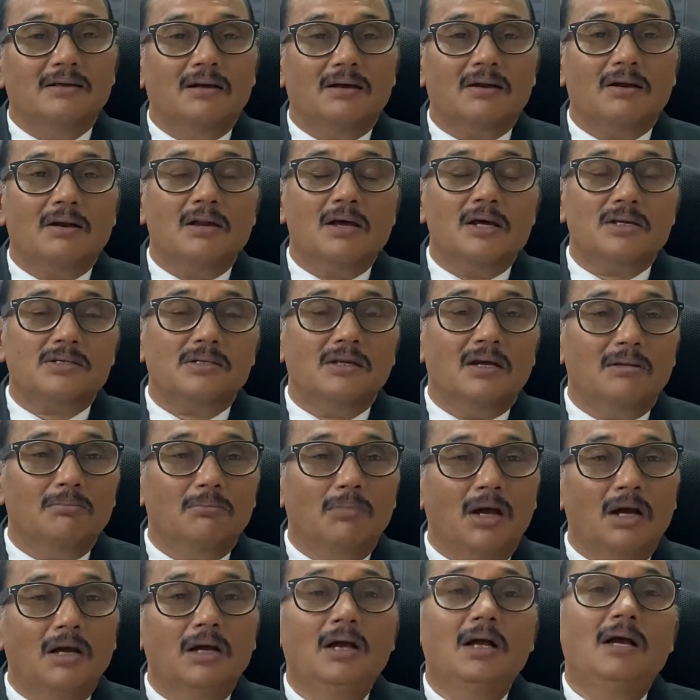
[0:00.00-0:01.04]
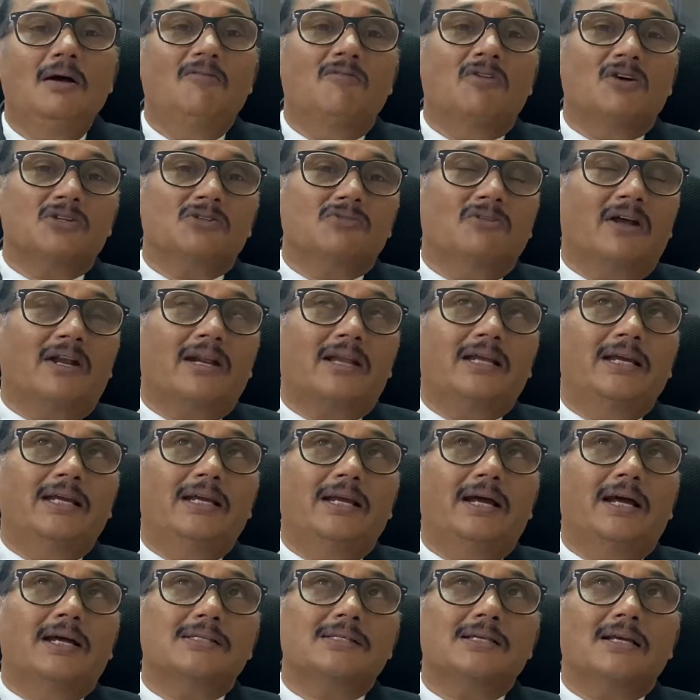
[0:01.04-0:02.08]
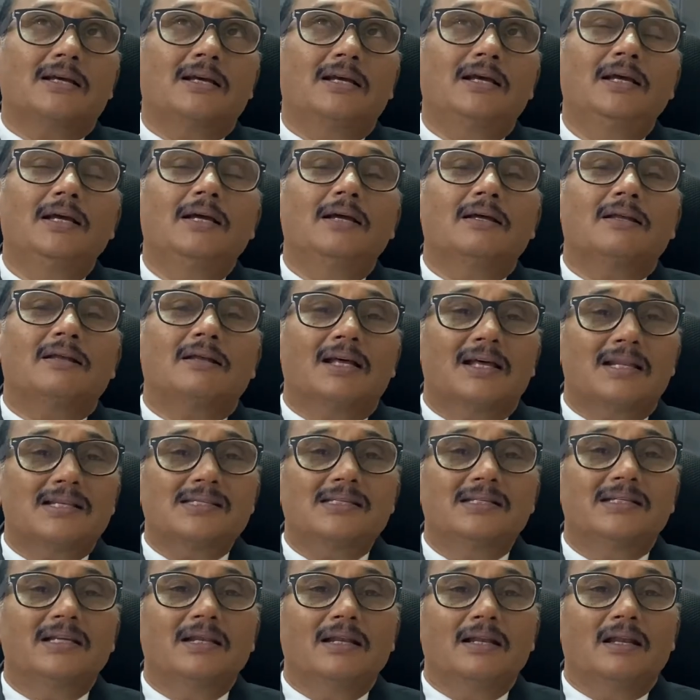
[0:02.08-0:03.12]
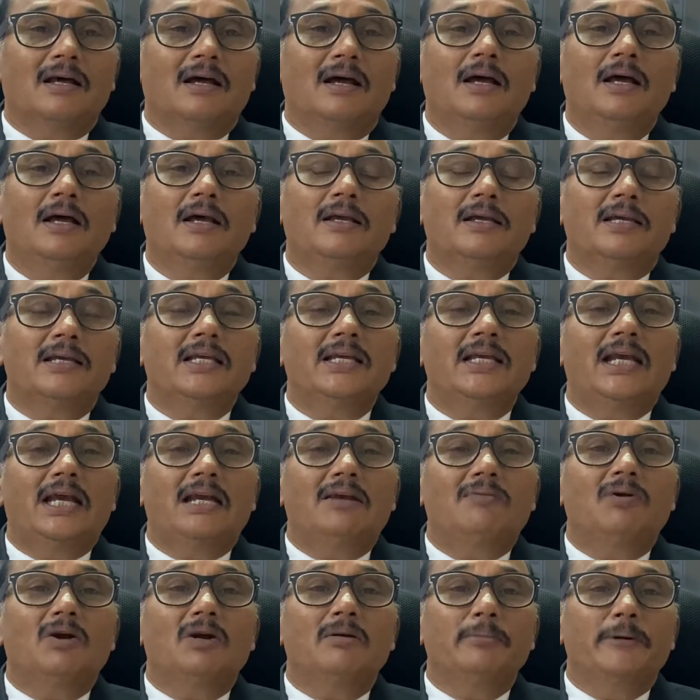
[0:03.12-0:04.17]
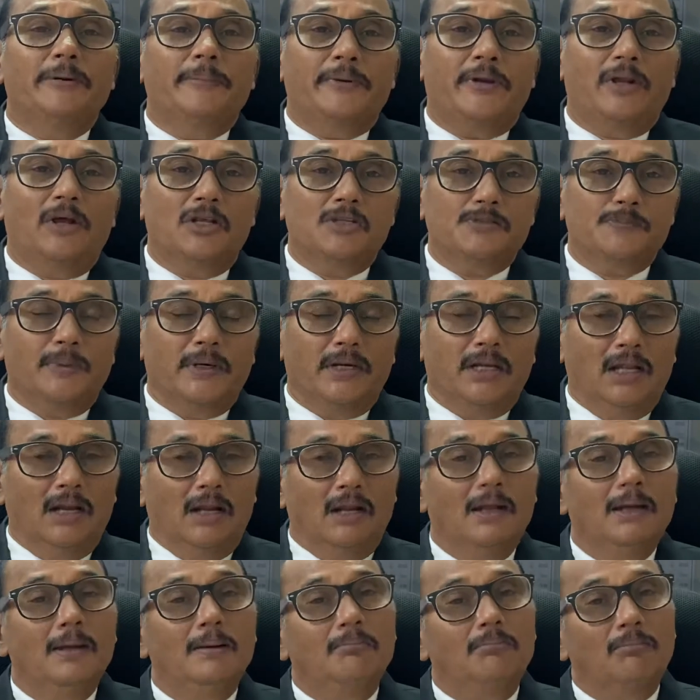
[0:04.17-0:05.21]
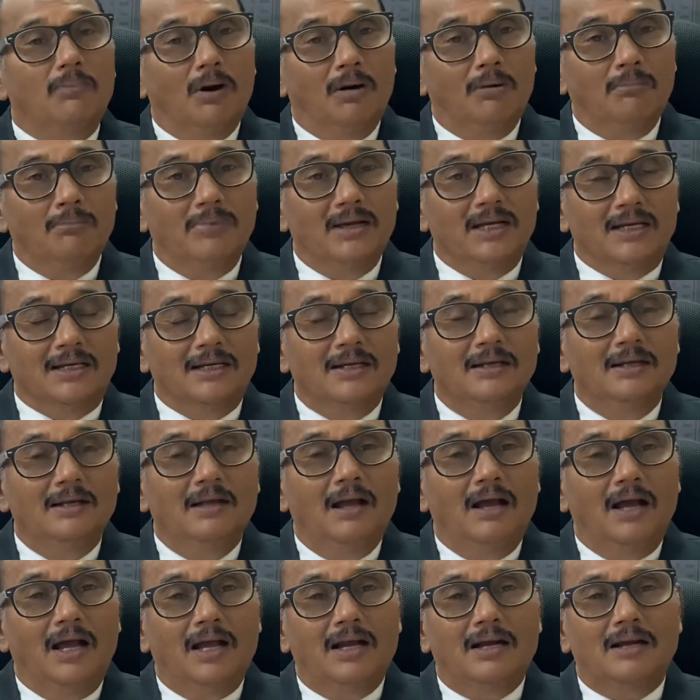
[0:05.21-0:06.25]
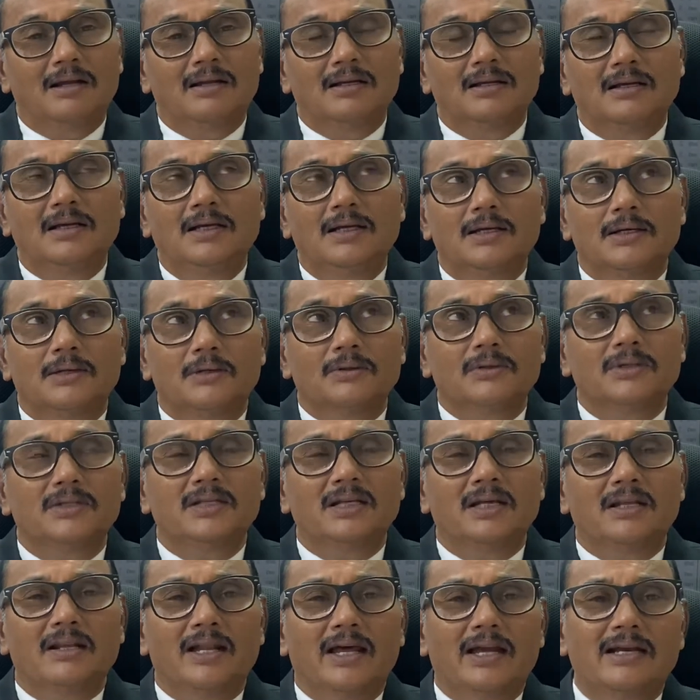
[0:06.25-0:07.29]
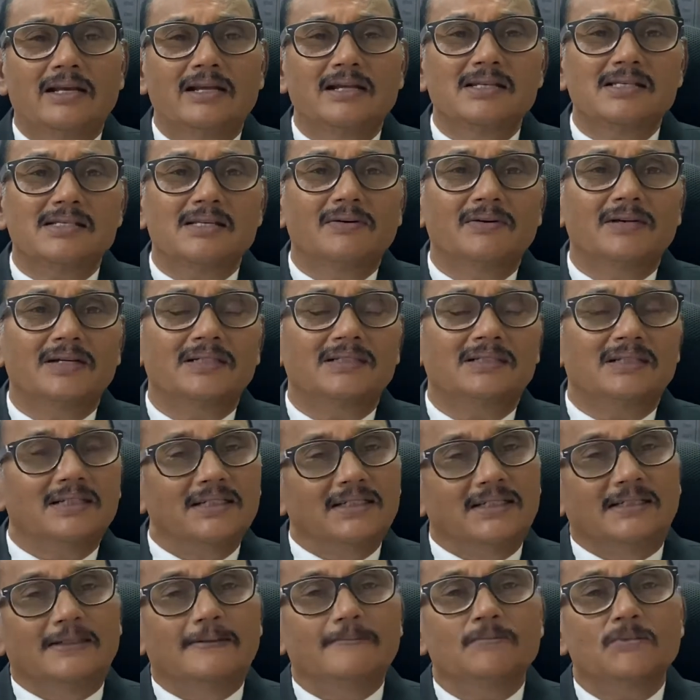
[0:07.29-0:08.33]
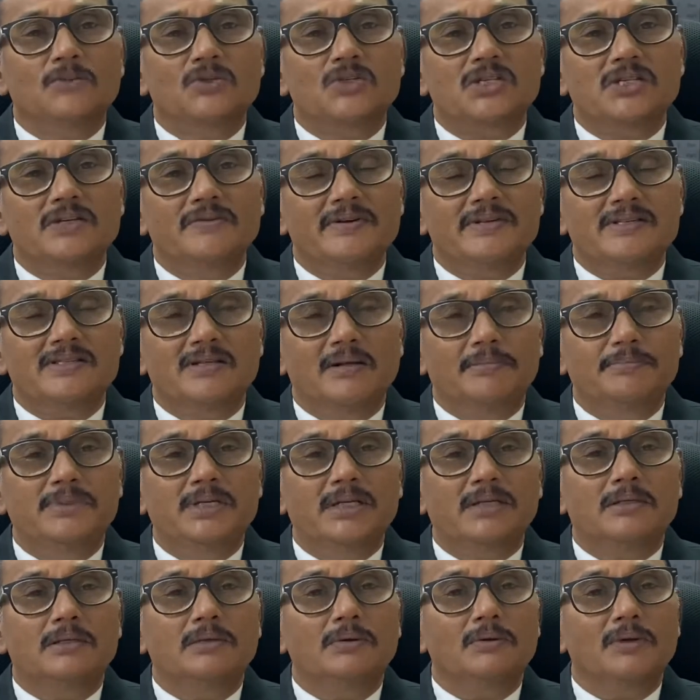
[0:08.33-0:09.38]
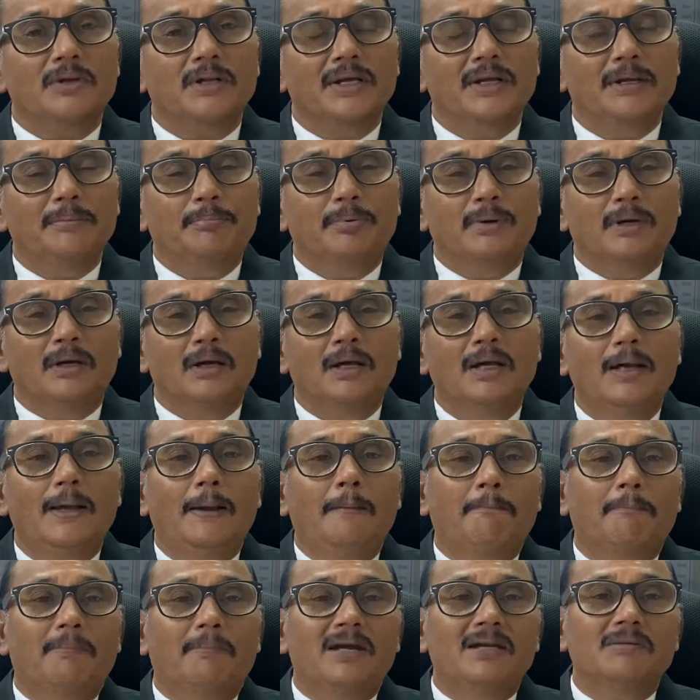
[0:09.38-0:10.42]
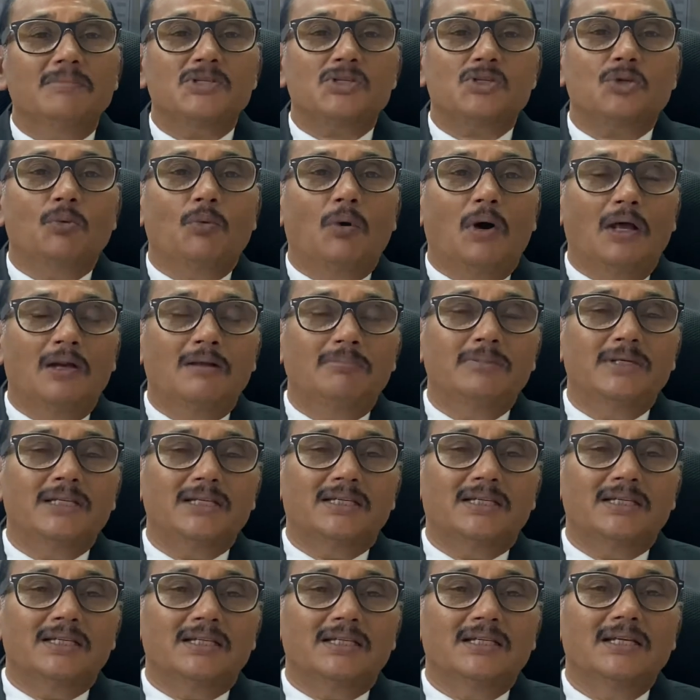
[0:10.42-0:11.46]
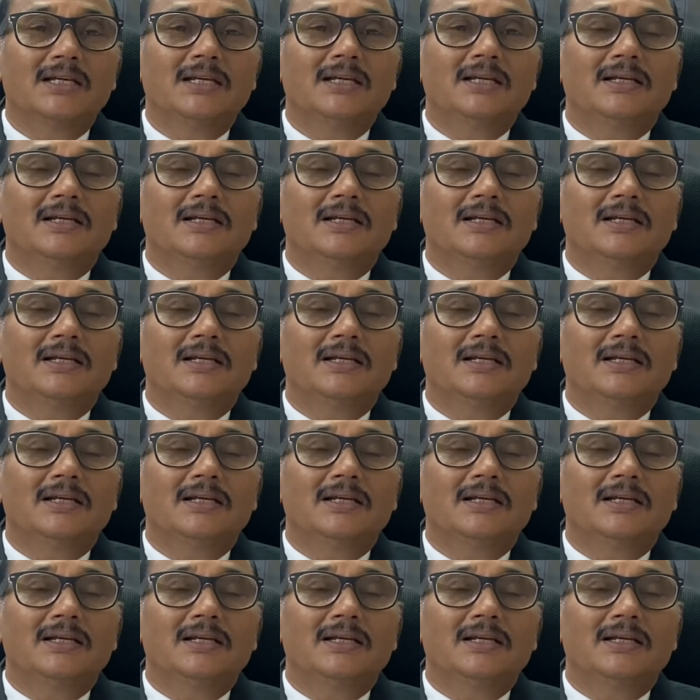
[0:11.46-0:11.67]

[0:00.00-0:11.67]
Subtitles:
Aruna Shanbhag was working as a nurse in King Edward Memorial Hospital, Bombay. And during the year 1973, she was subjected to rape by Mr. Valmiki.